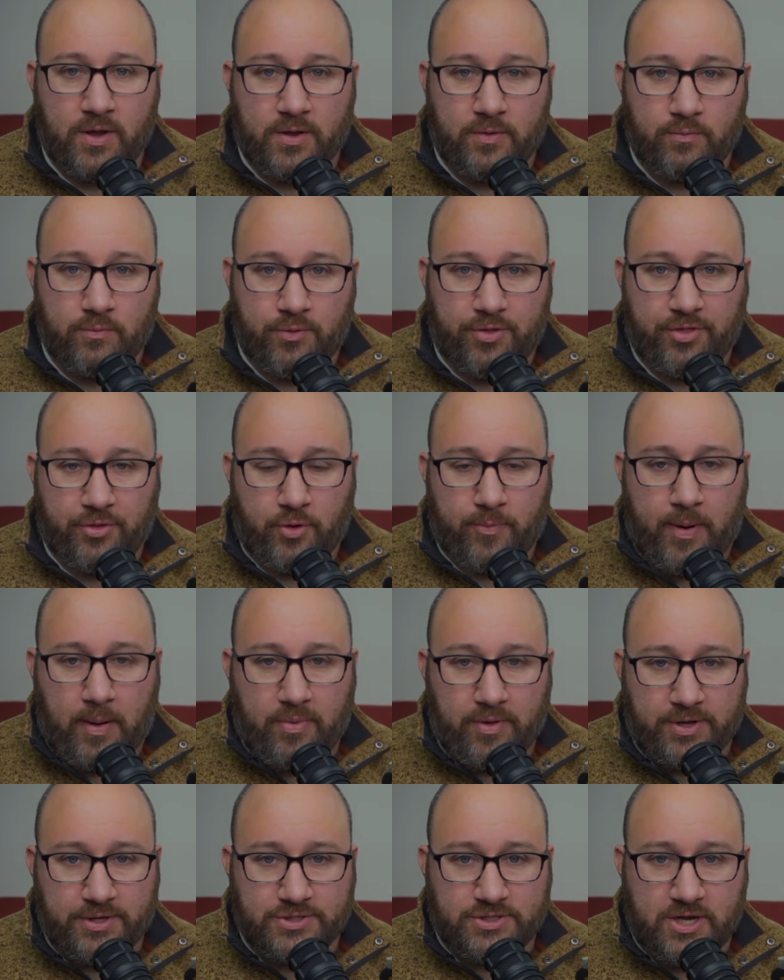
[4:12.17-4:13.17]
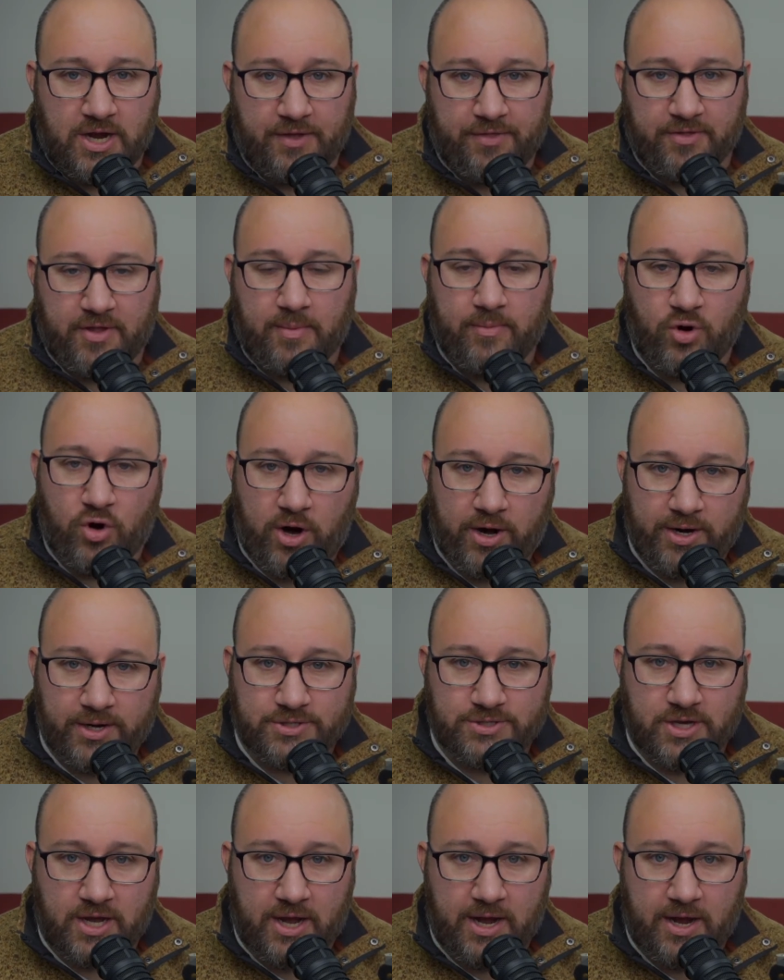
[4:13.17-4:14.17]
within the Republican side, the Democratic
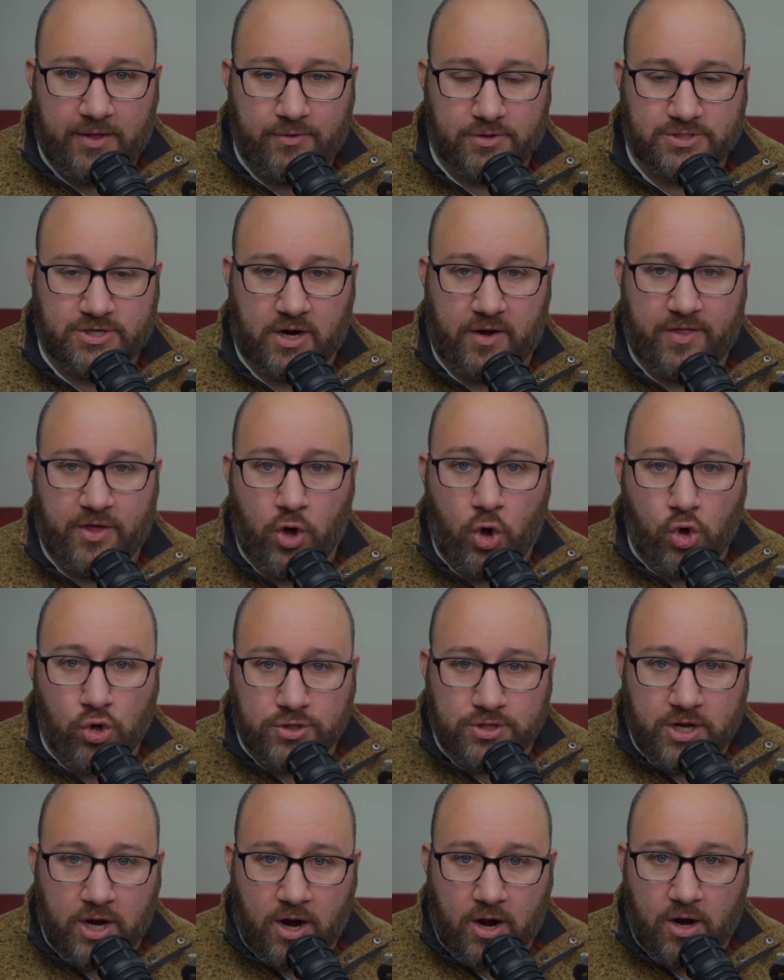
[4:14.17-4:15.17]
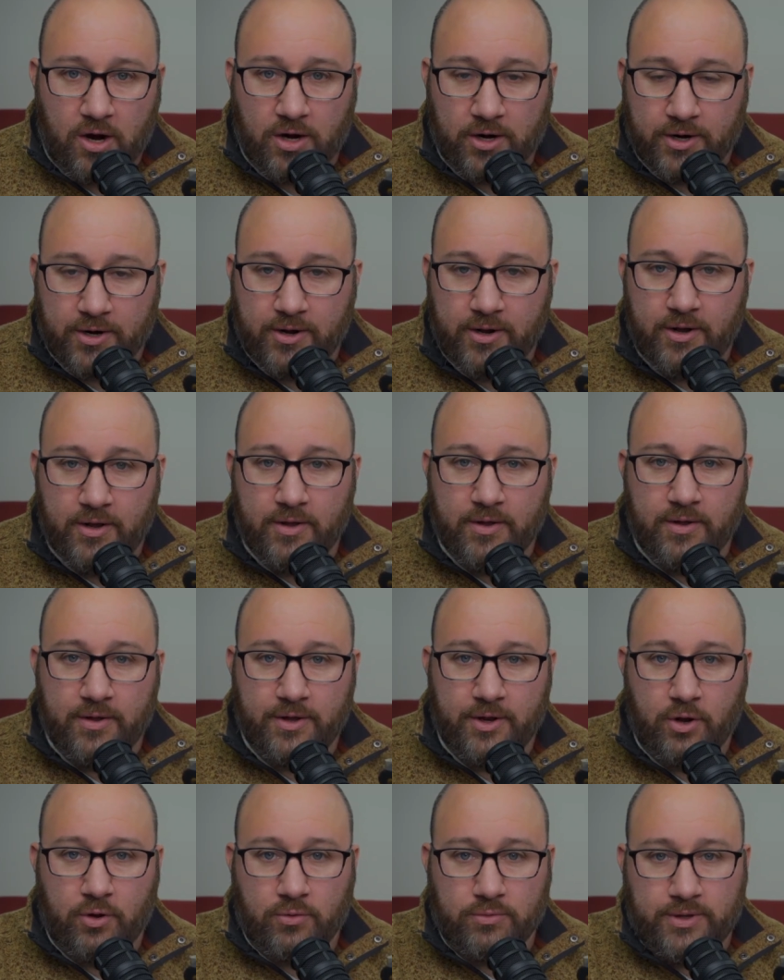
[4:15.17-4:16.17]
side. There's kind of the old guard.
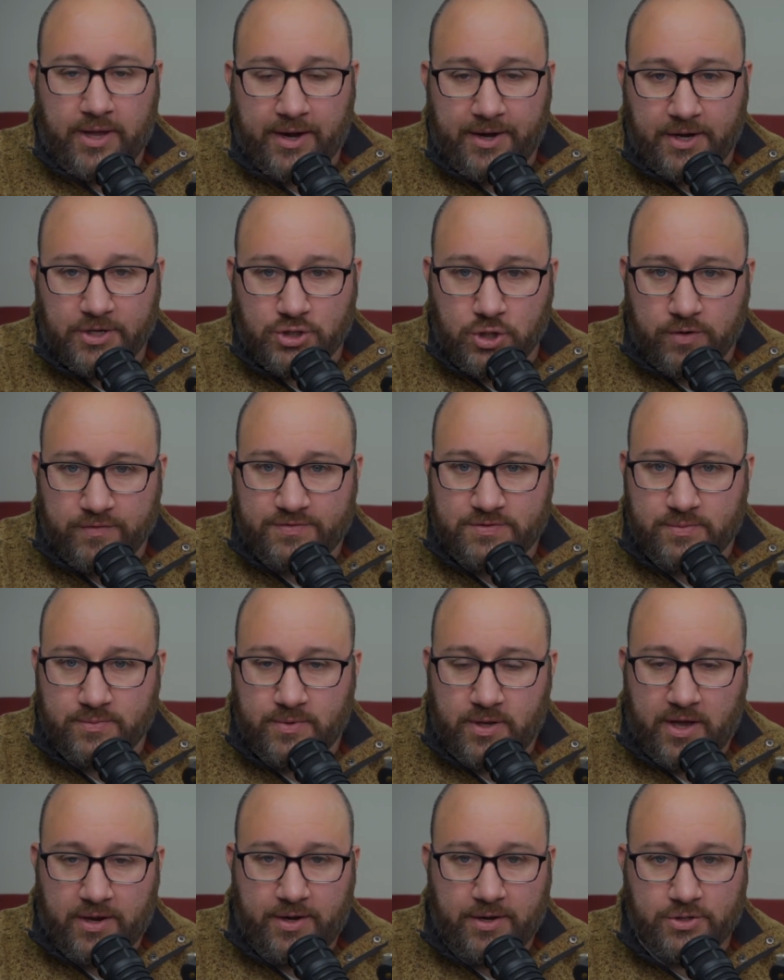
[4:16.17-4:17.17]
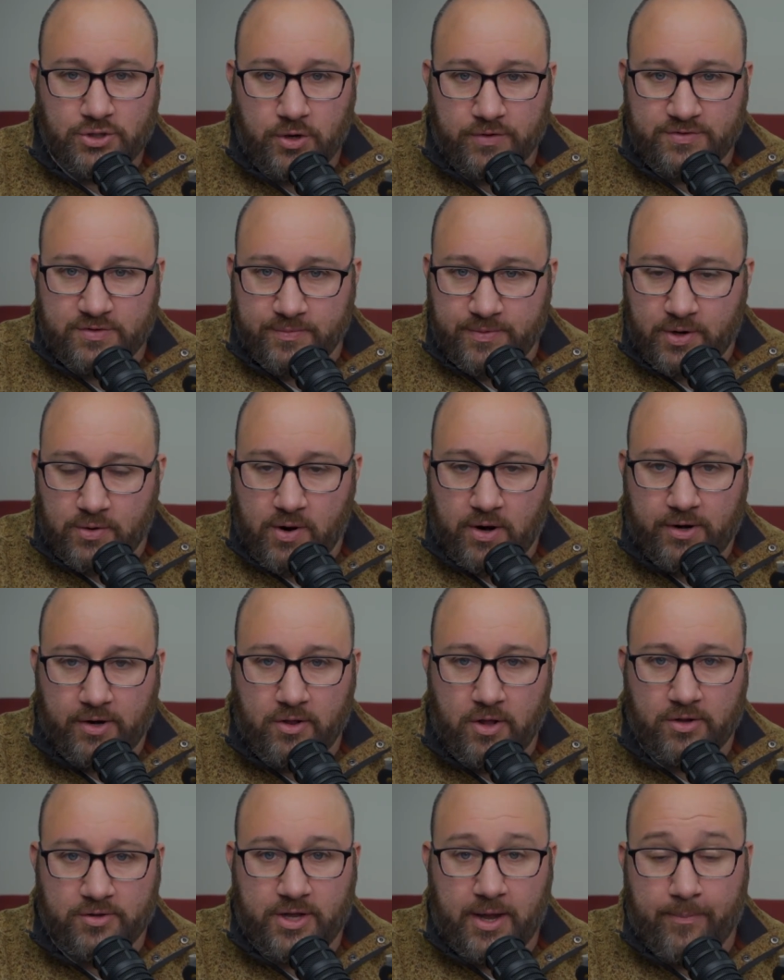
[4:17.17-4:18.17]
Andy Joseph been around a
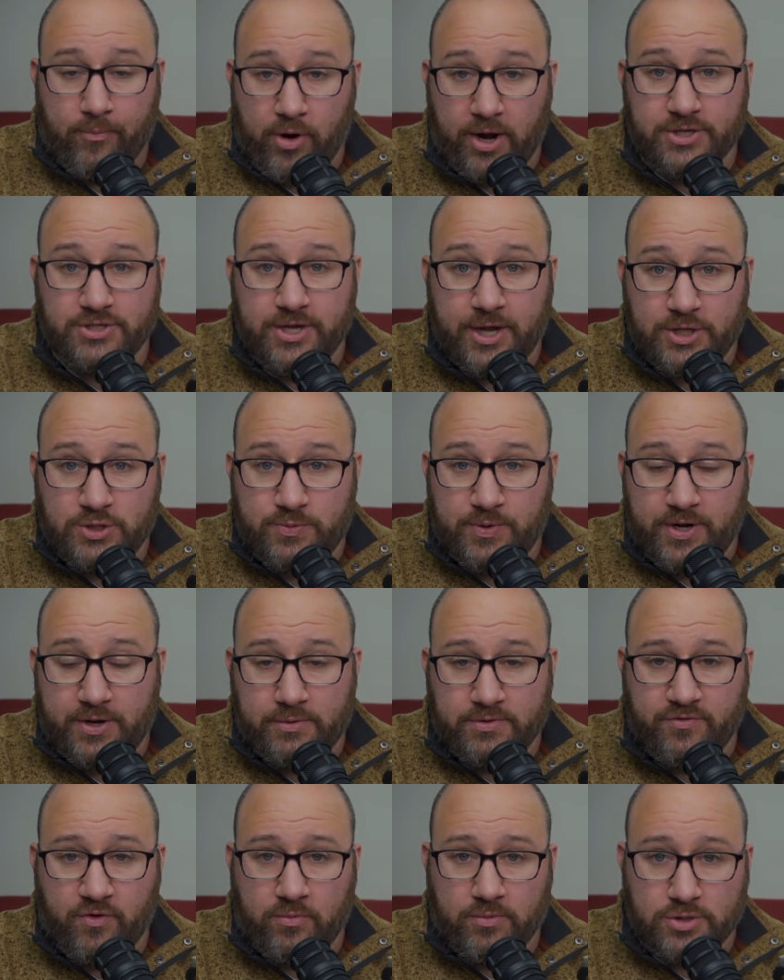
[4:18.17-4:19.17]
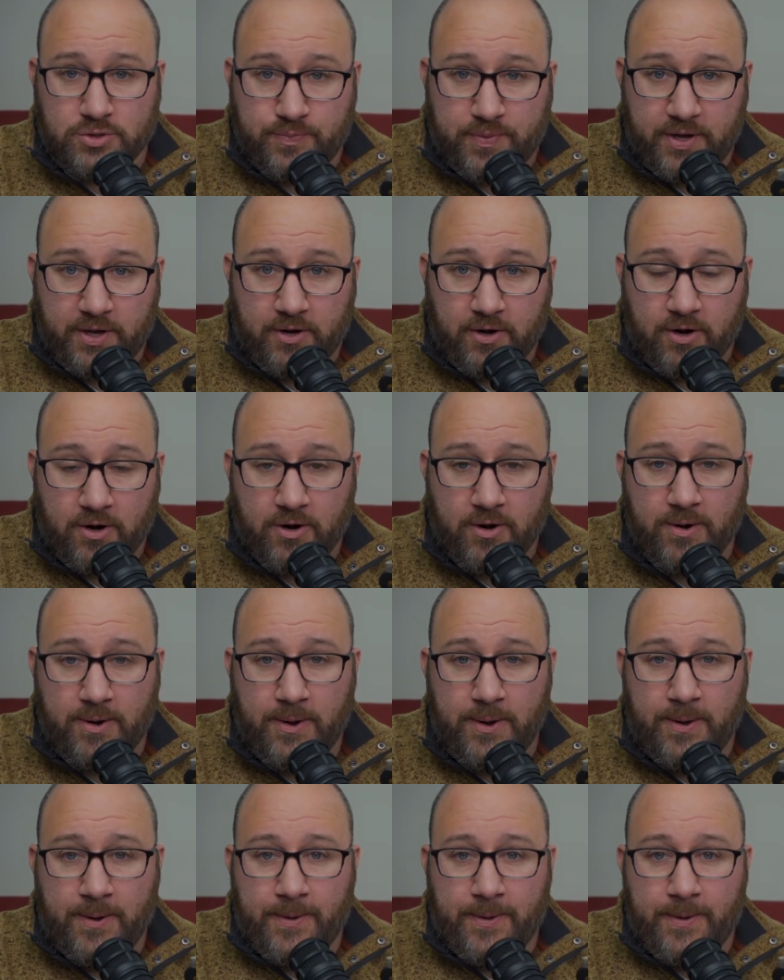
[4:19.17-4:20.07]
long time. Bryce Edgman, who was former speaker.